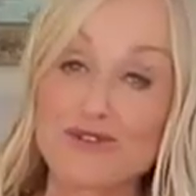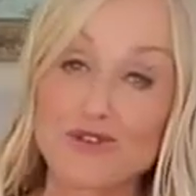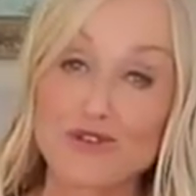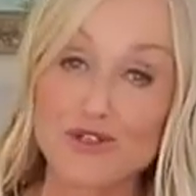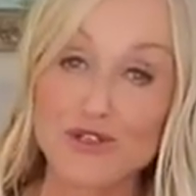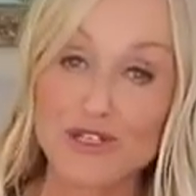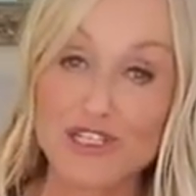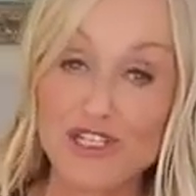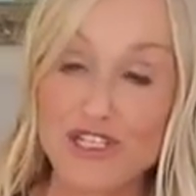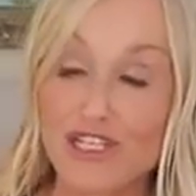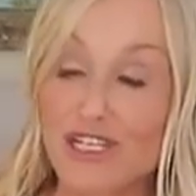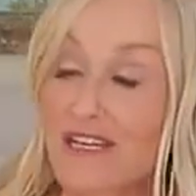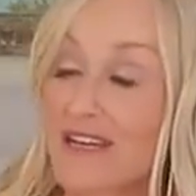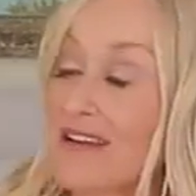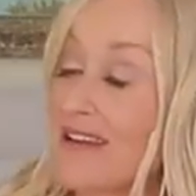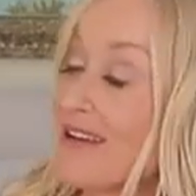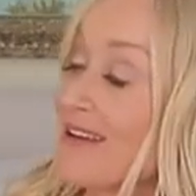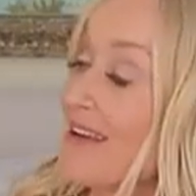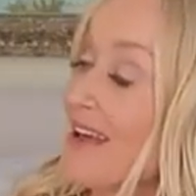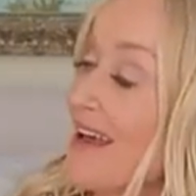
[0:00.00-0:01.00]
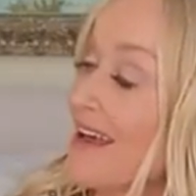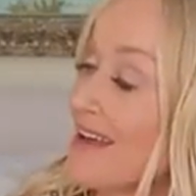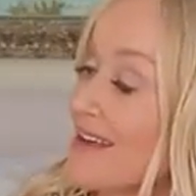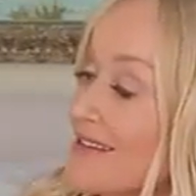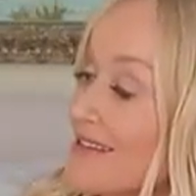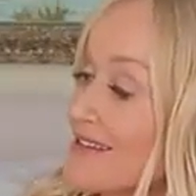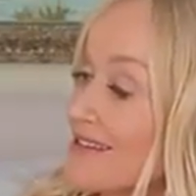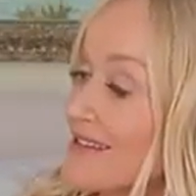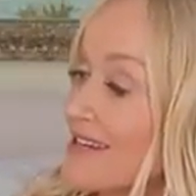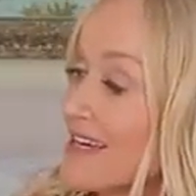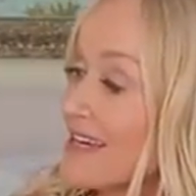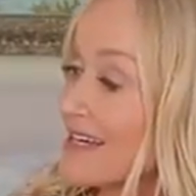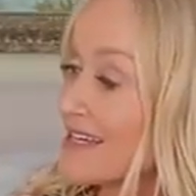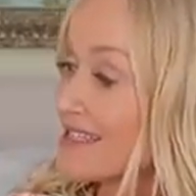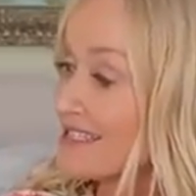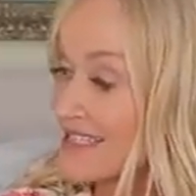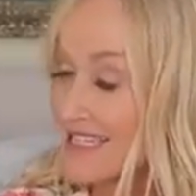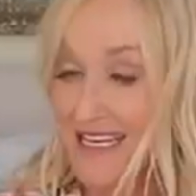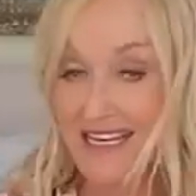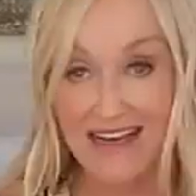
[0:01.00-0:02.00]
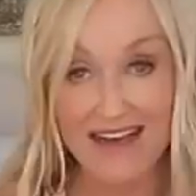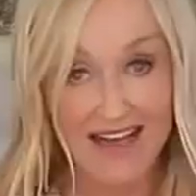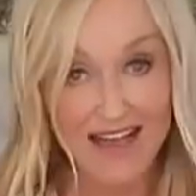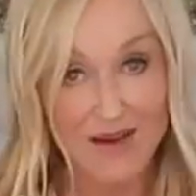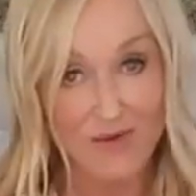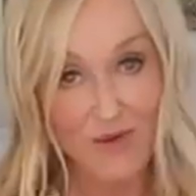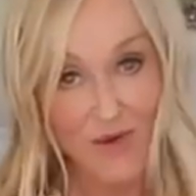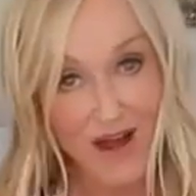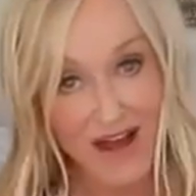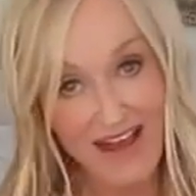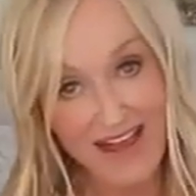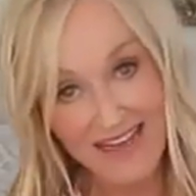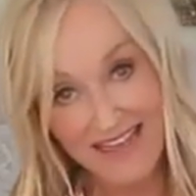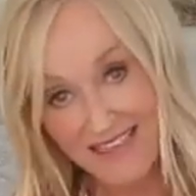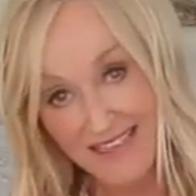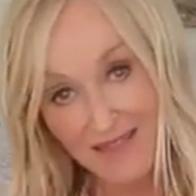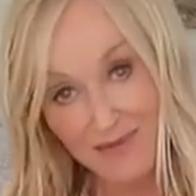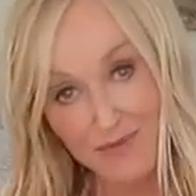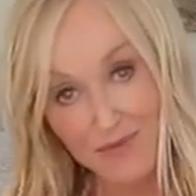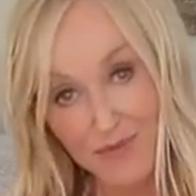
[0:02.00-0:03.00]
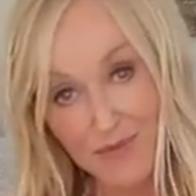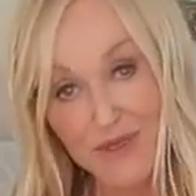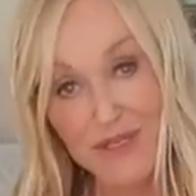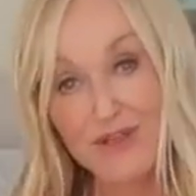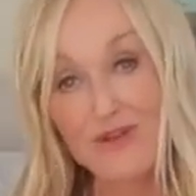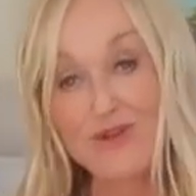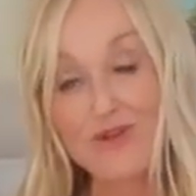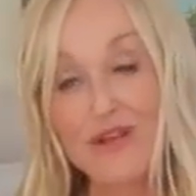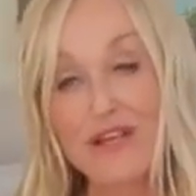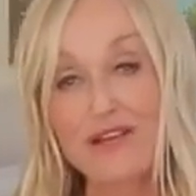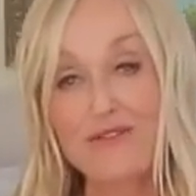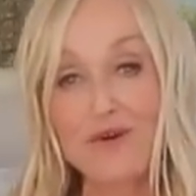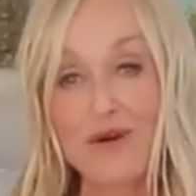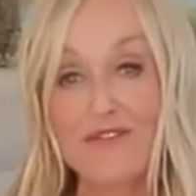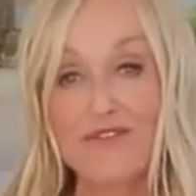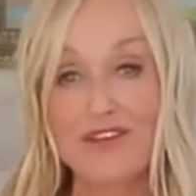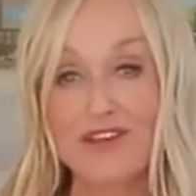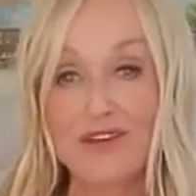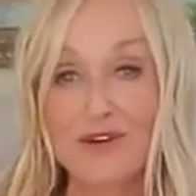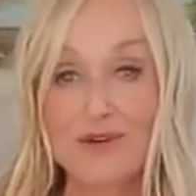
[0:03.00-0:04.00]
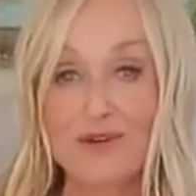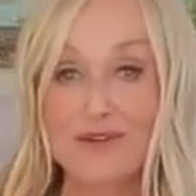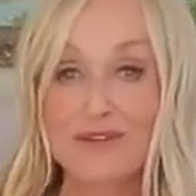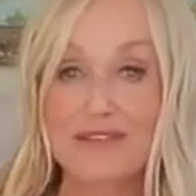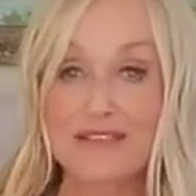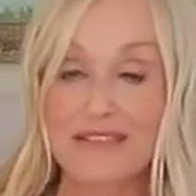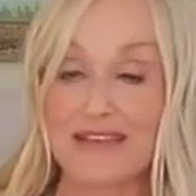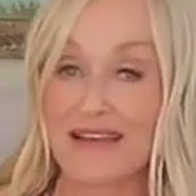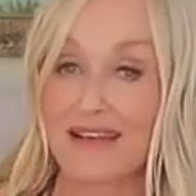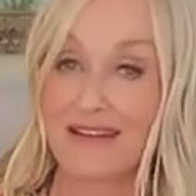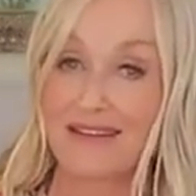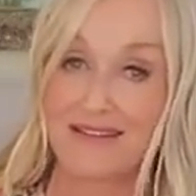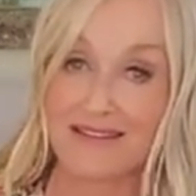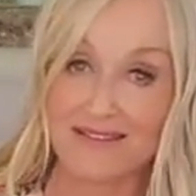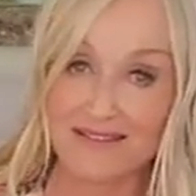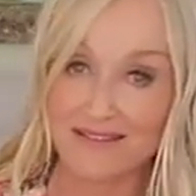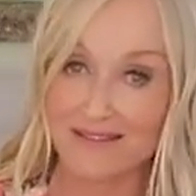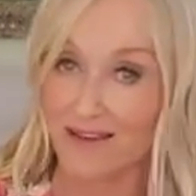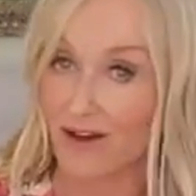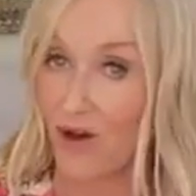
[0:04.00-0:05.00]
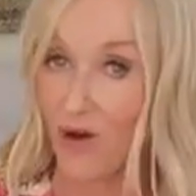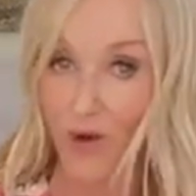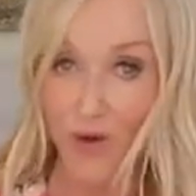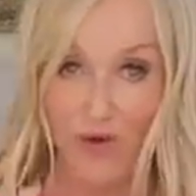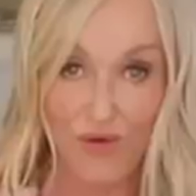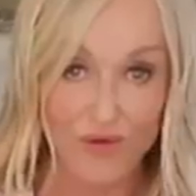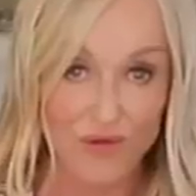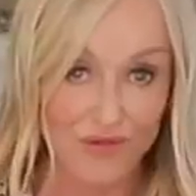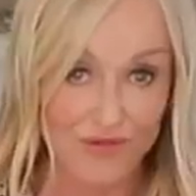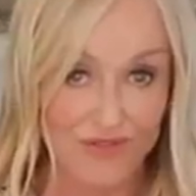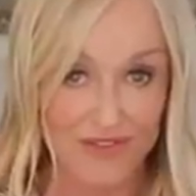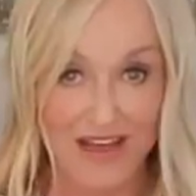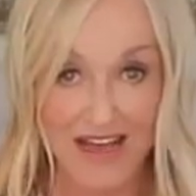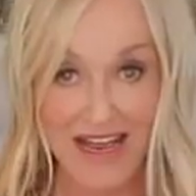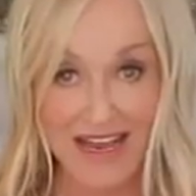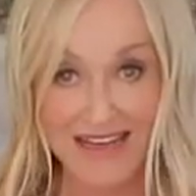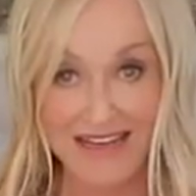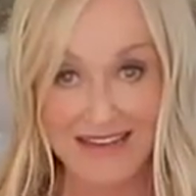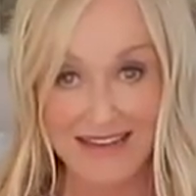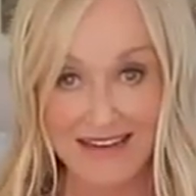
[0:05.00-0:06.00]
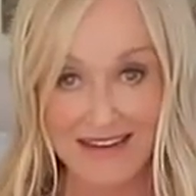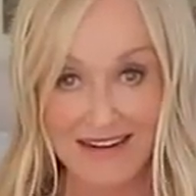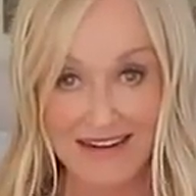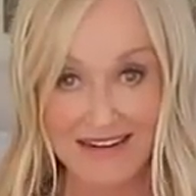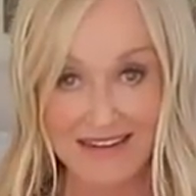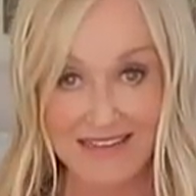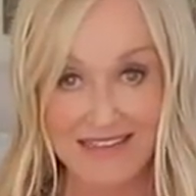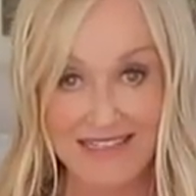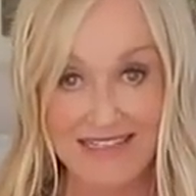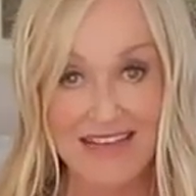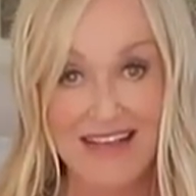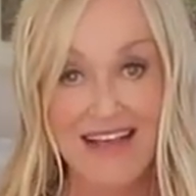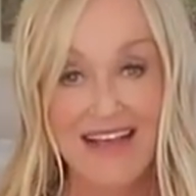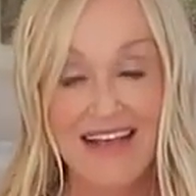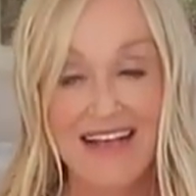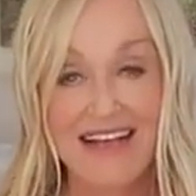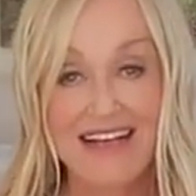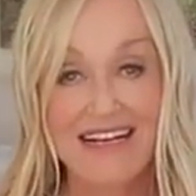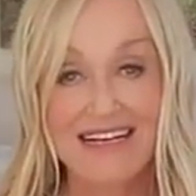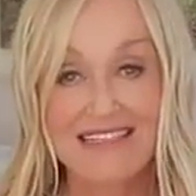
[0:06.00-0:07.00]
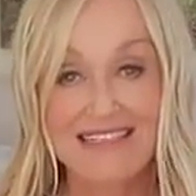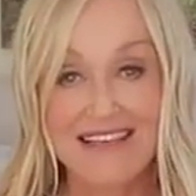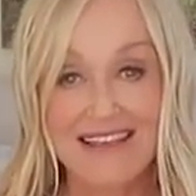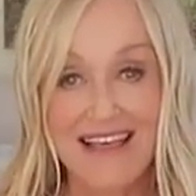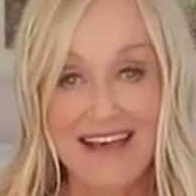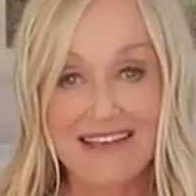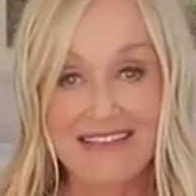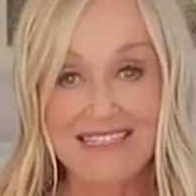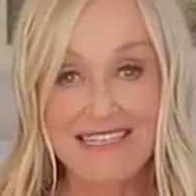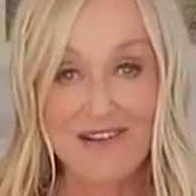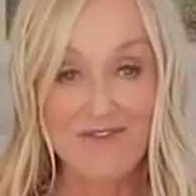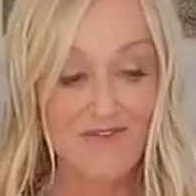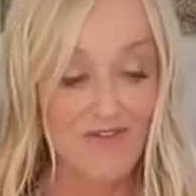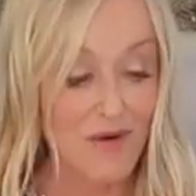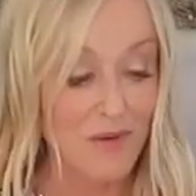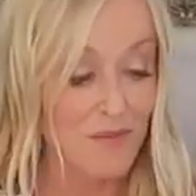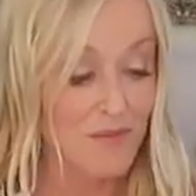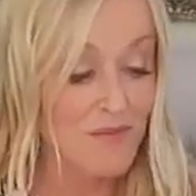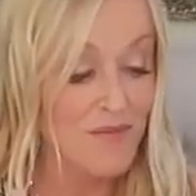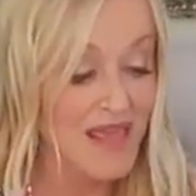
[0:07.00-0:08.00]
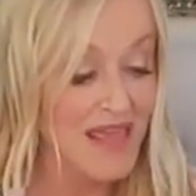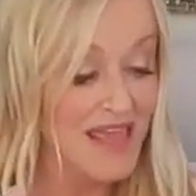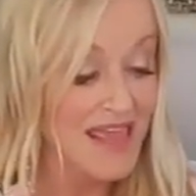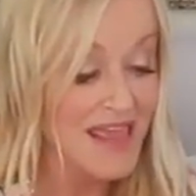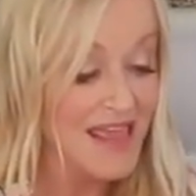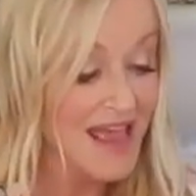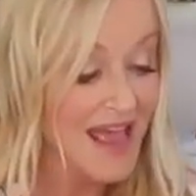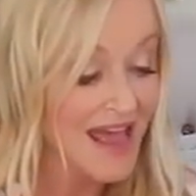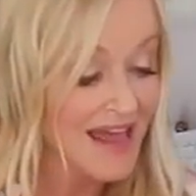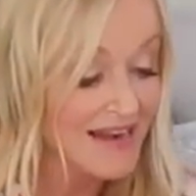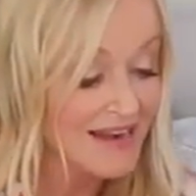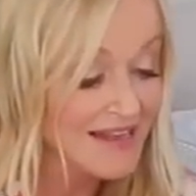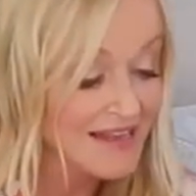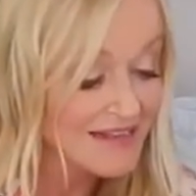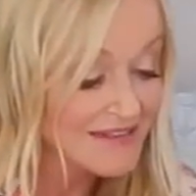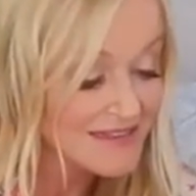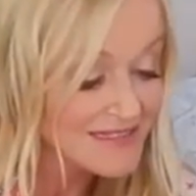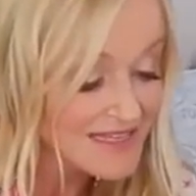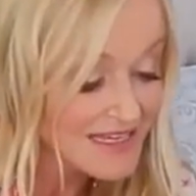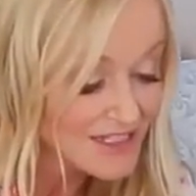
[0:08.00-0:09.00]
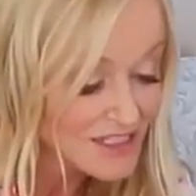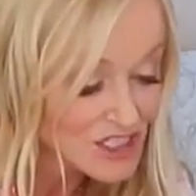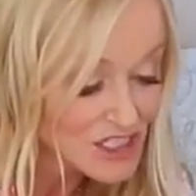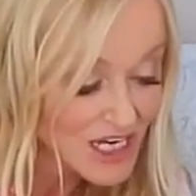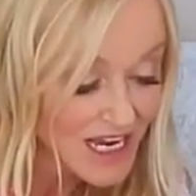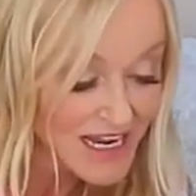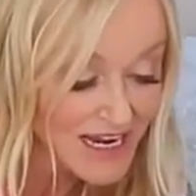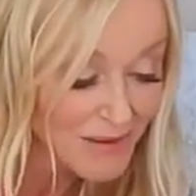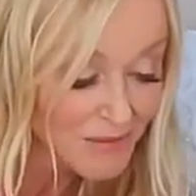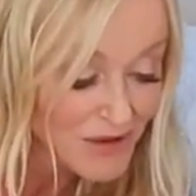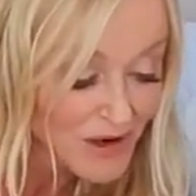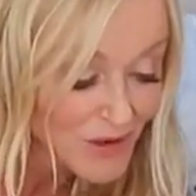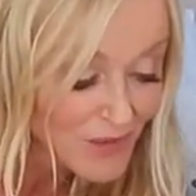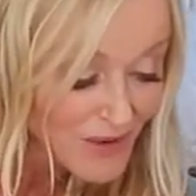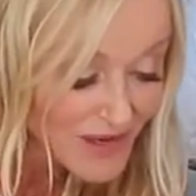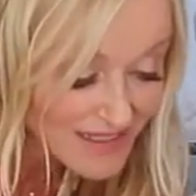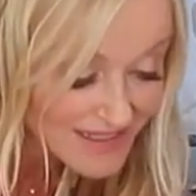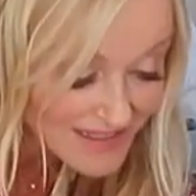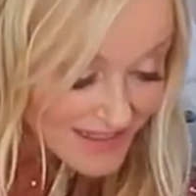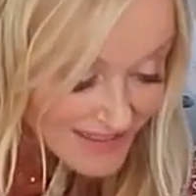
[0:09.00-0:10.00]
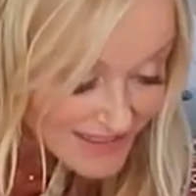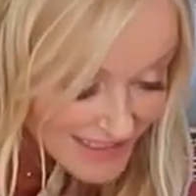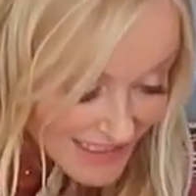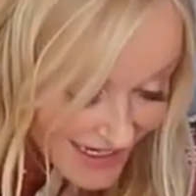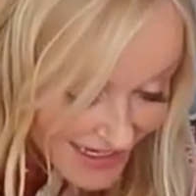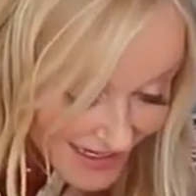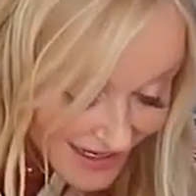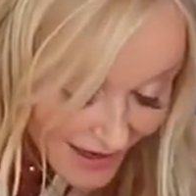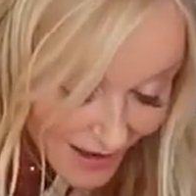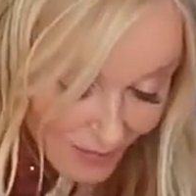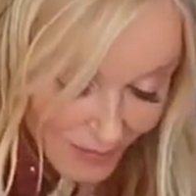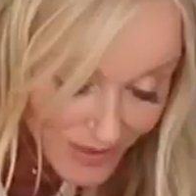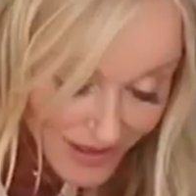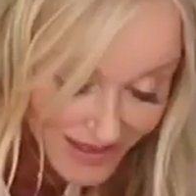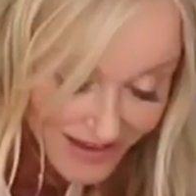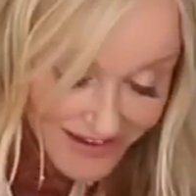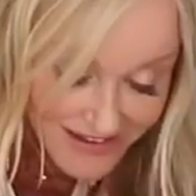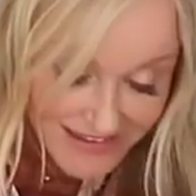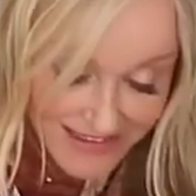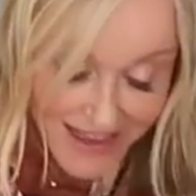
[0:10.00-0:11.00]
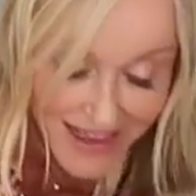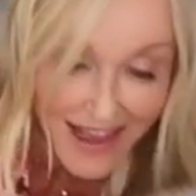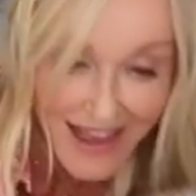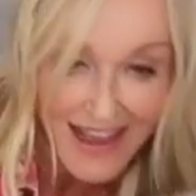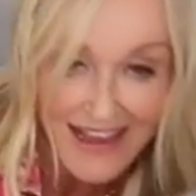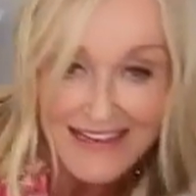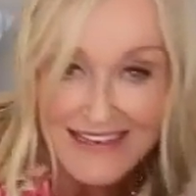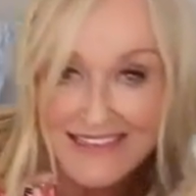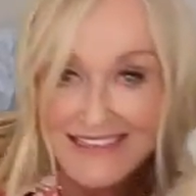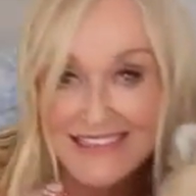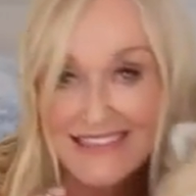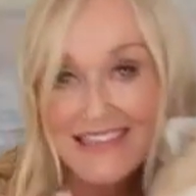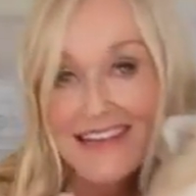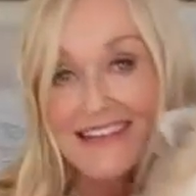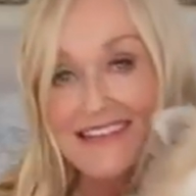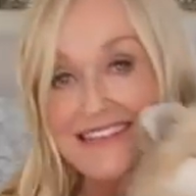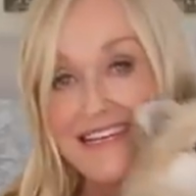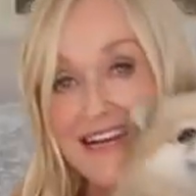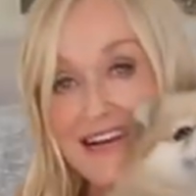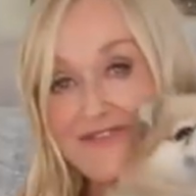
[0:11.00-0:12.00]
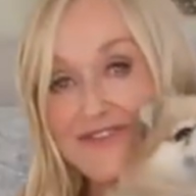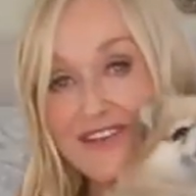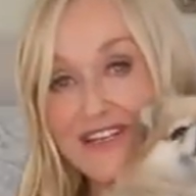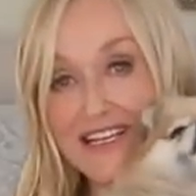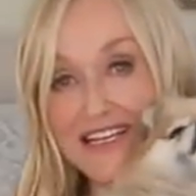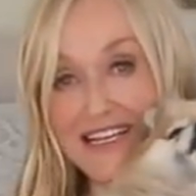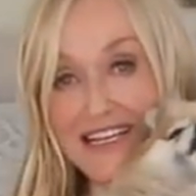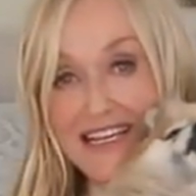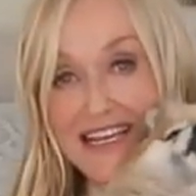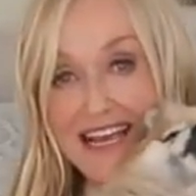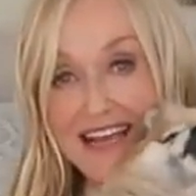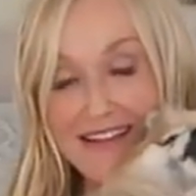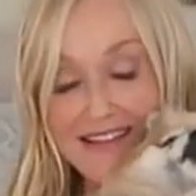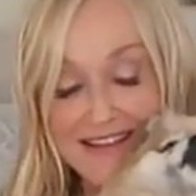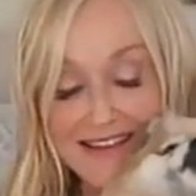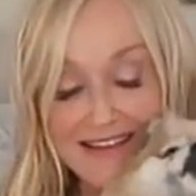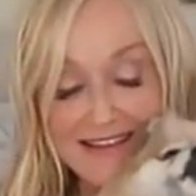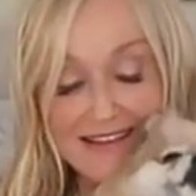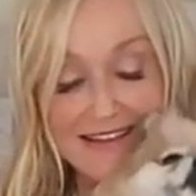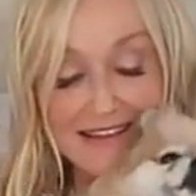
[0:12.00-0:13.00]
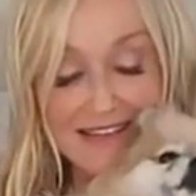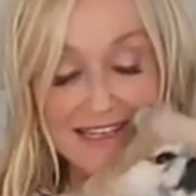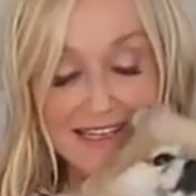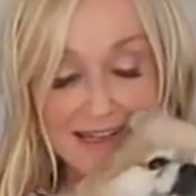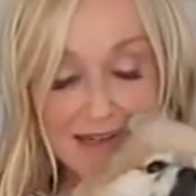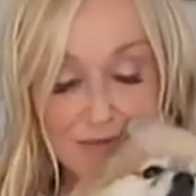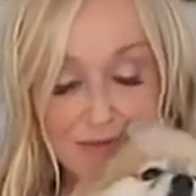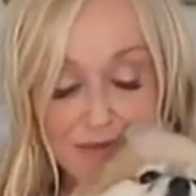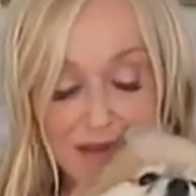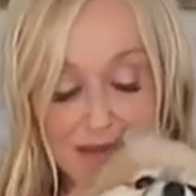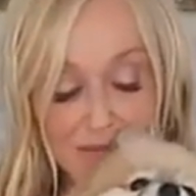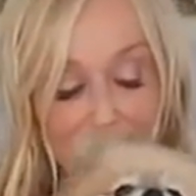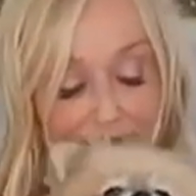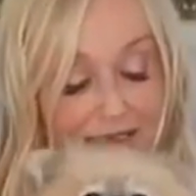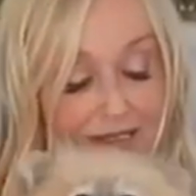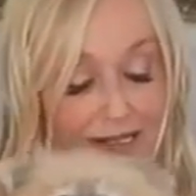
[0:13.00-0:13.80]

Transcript: nutrition and DIYs and beauty reviews and the whole 9 yards. So that's it from me and little Sunshine. I'm going to wake Sunshine up because I just have to get the little baked